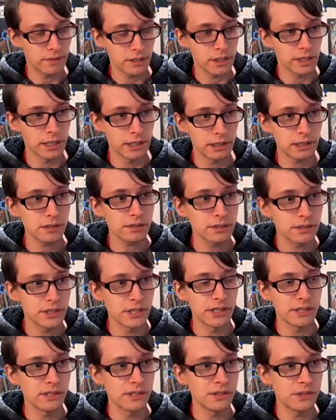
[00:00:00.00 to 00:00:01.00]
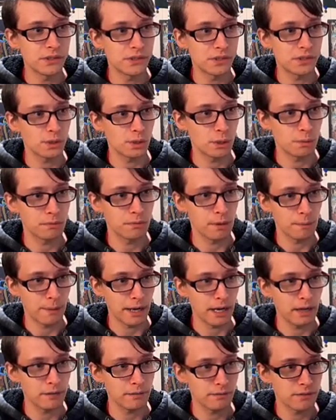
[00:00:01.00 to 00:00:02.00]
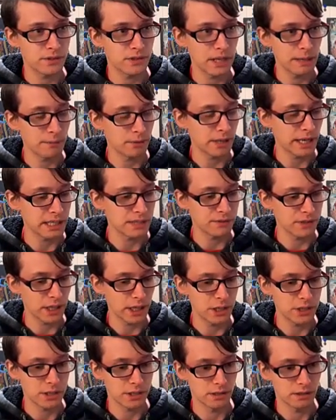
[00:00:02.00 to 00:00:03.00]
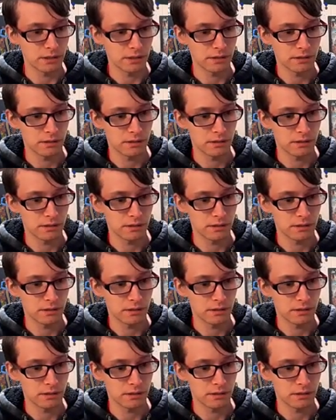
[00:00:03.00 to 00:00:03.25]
here is about same classification.